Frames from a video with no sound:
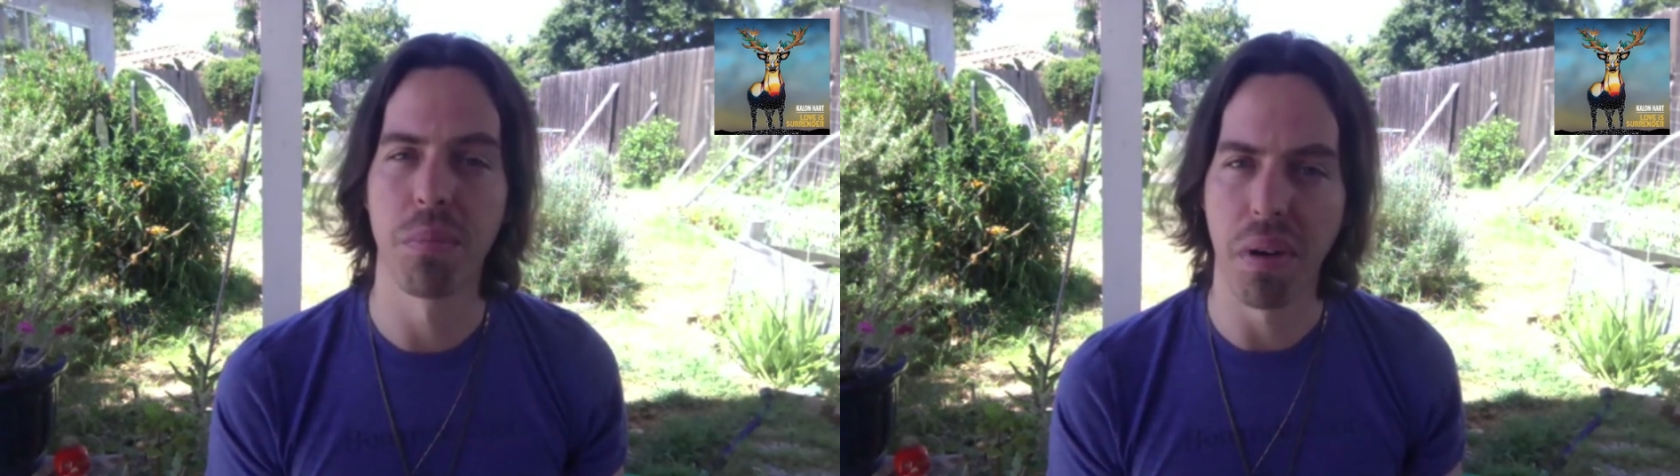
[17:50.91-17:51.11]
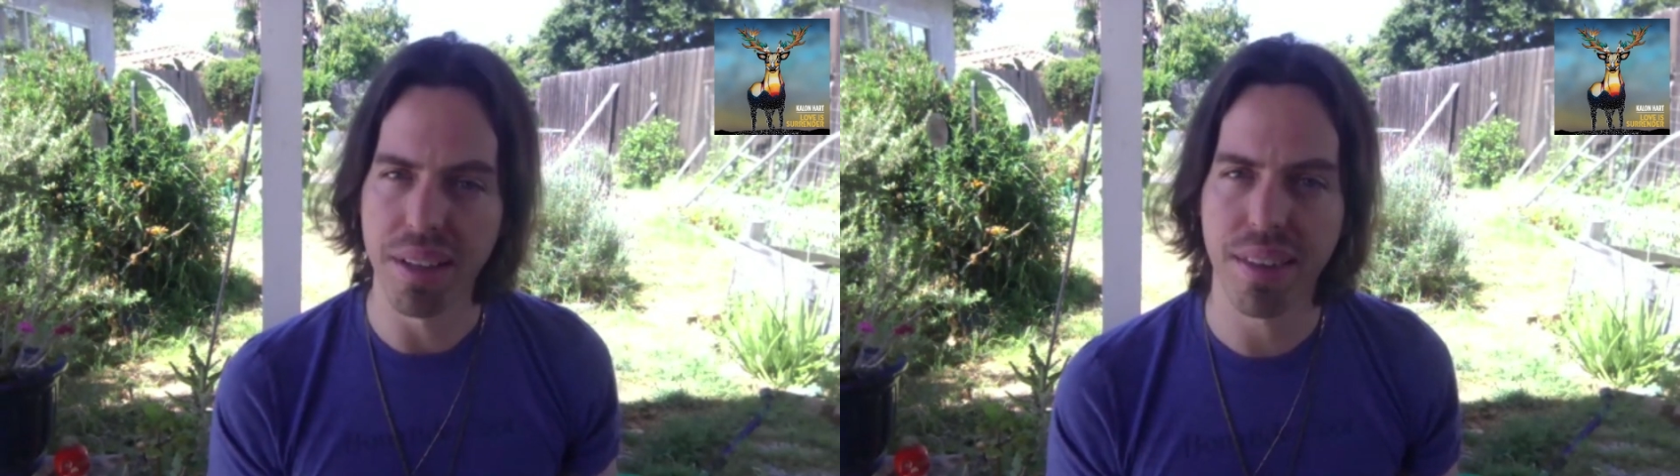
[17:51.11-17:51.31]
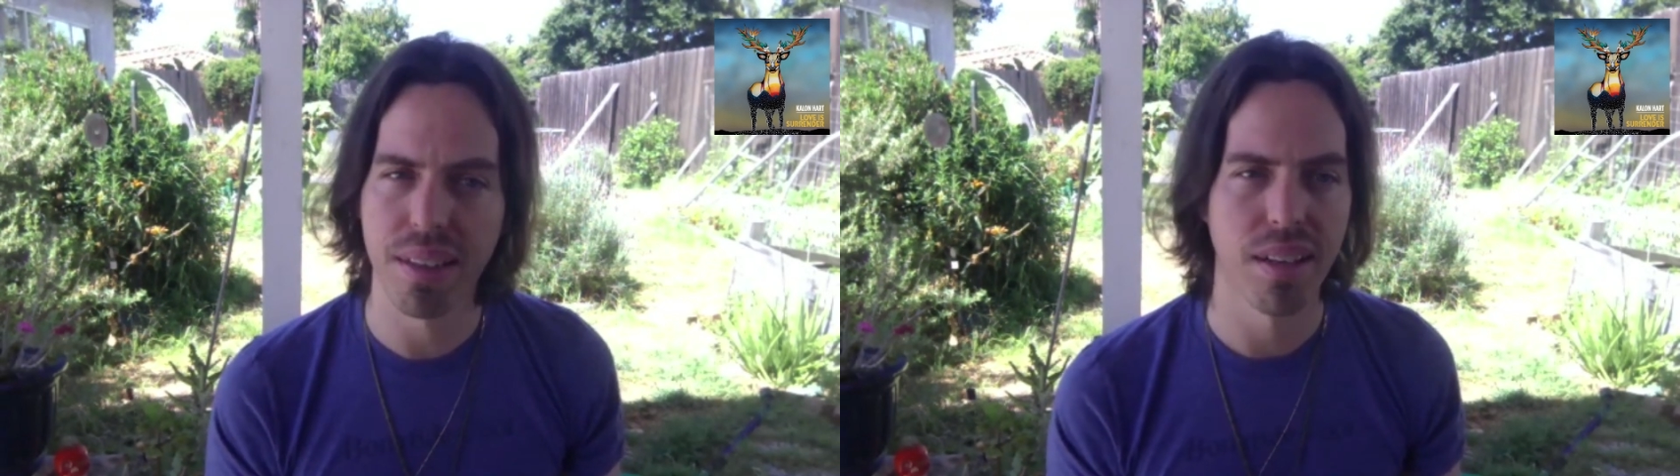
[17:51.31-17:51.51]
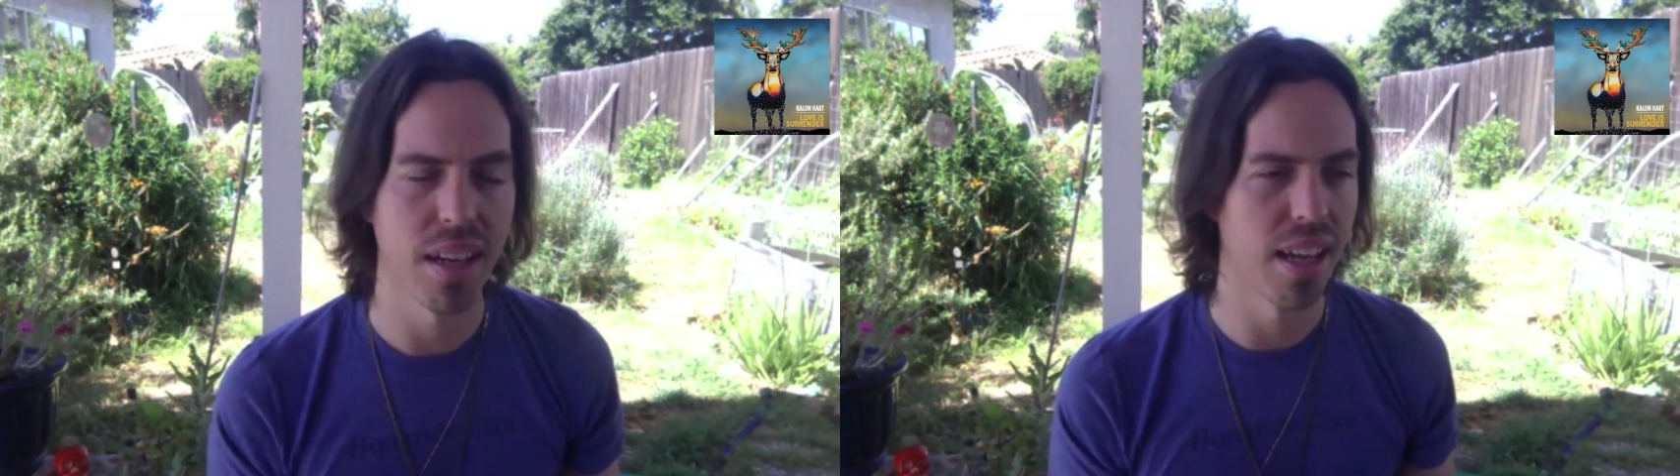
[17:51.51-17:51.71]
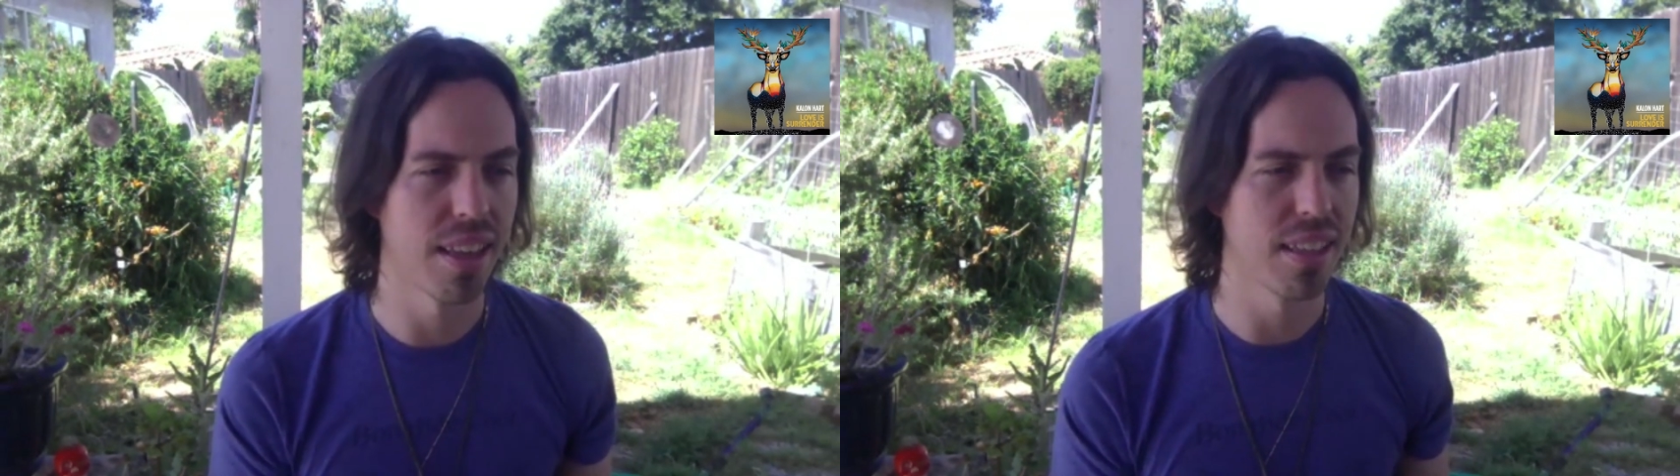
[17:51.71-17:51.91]
a month
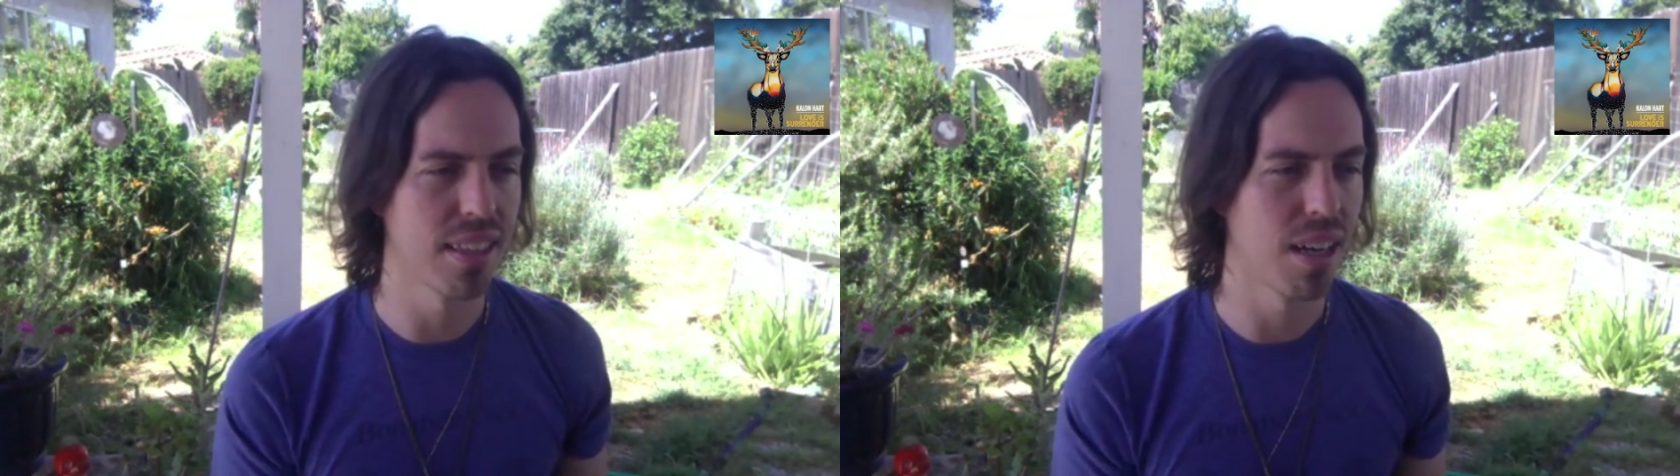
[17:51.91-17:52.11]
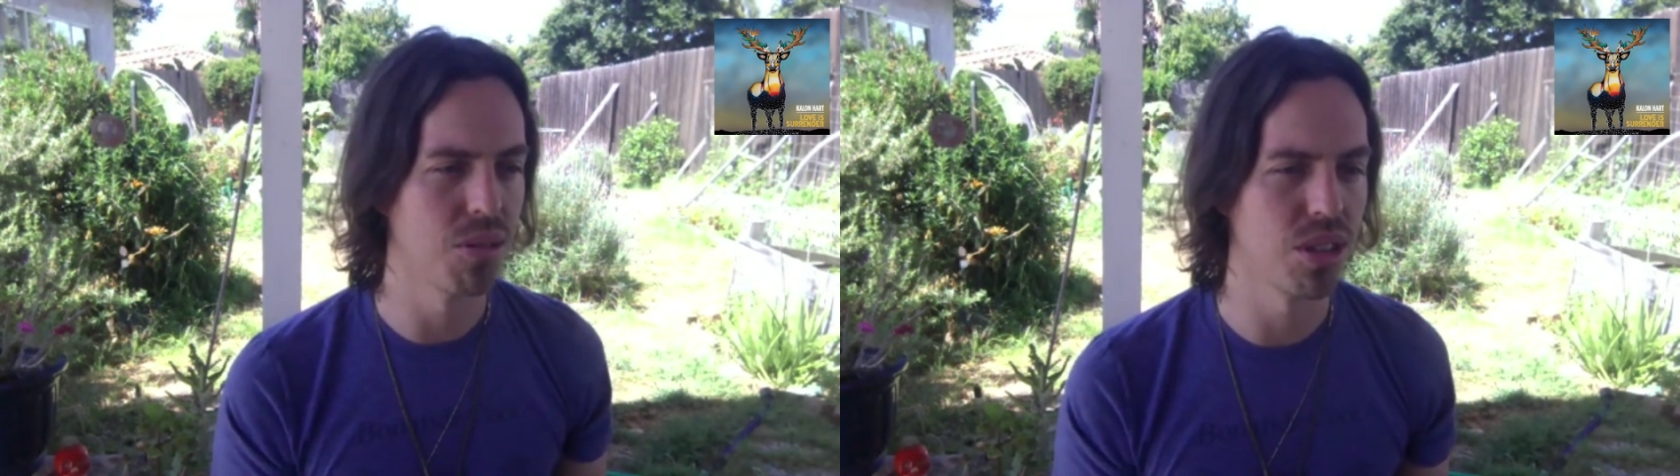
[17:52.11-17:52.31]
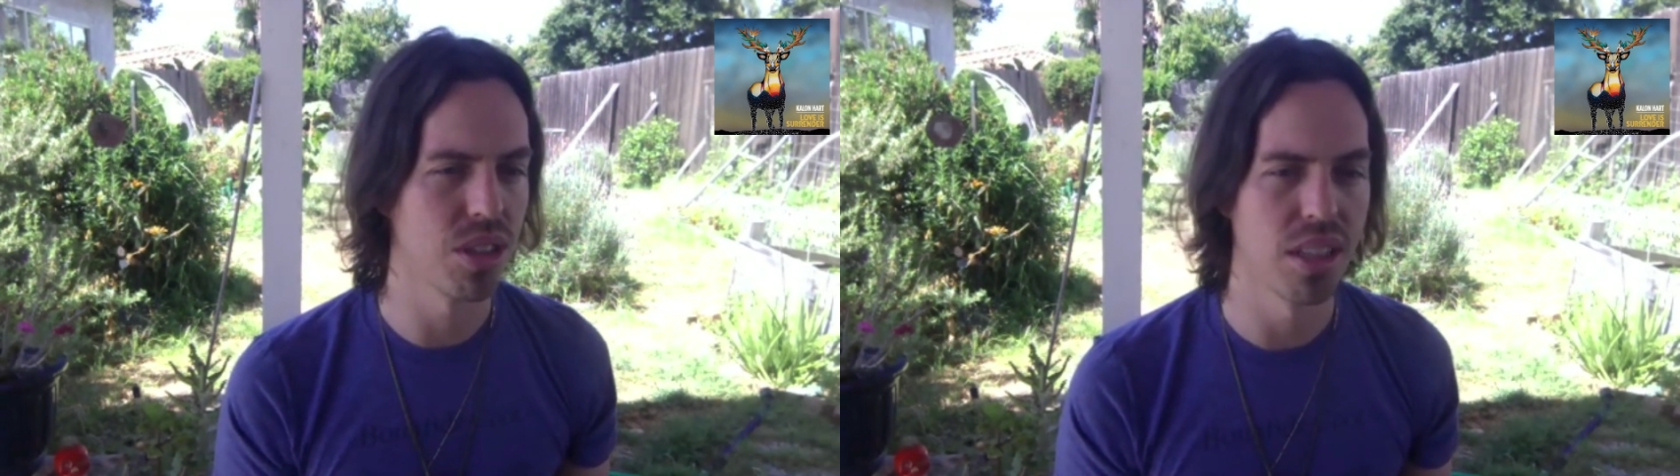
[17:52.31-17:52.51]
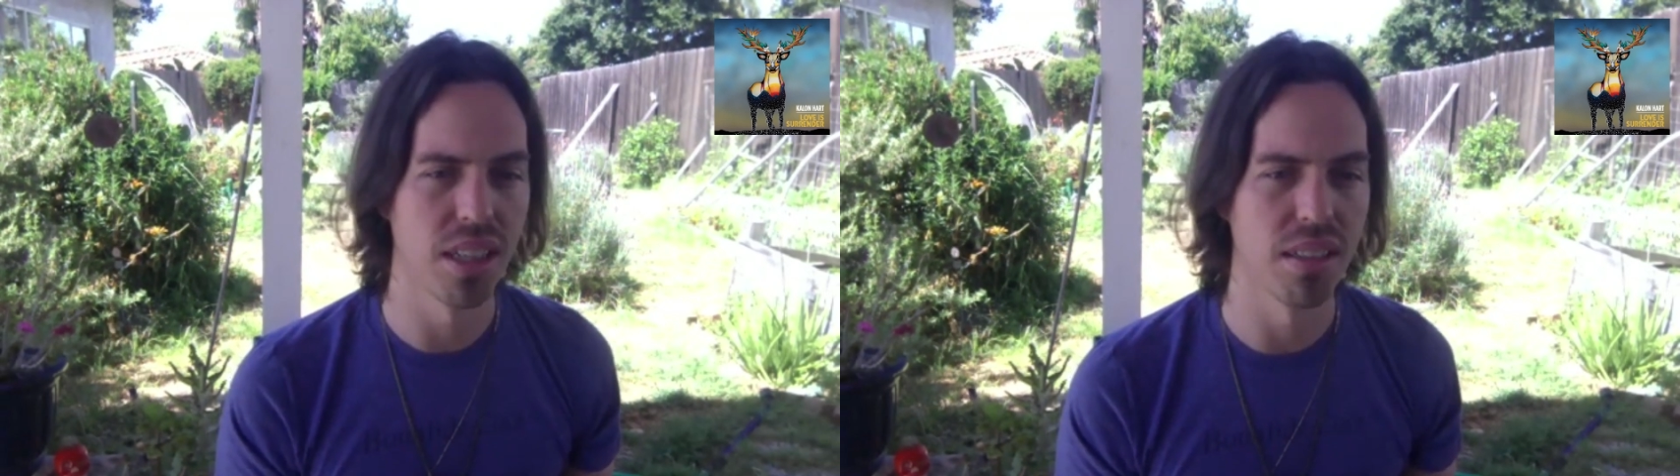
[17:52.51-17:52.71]
and I think that was good.